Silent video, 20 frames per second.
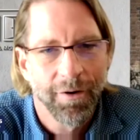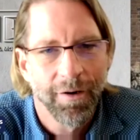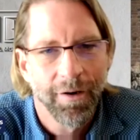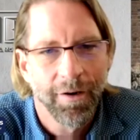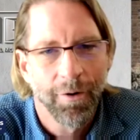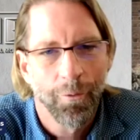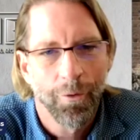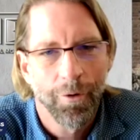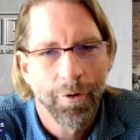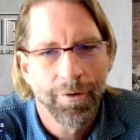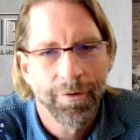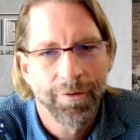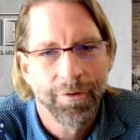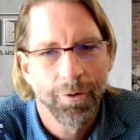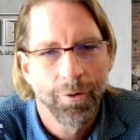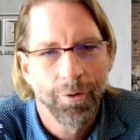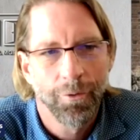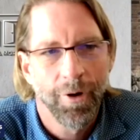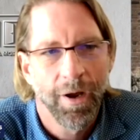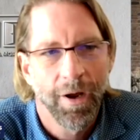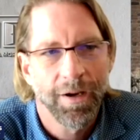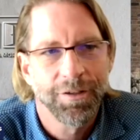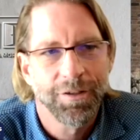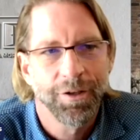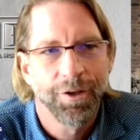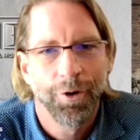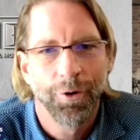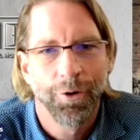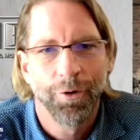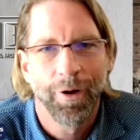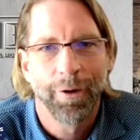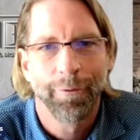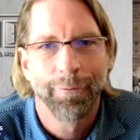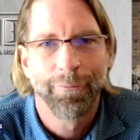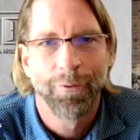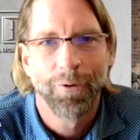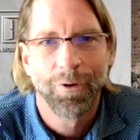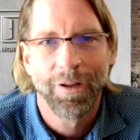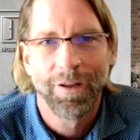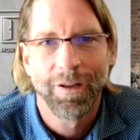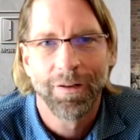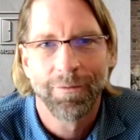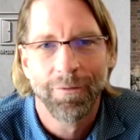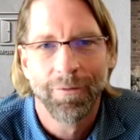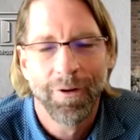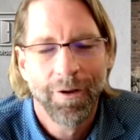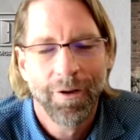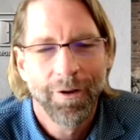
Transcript: In order to execute a fully,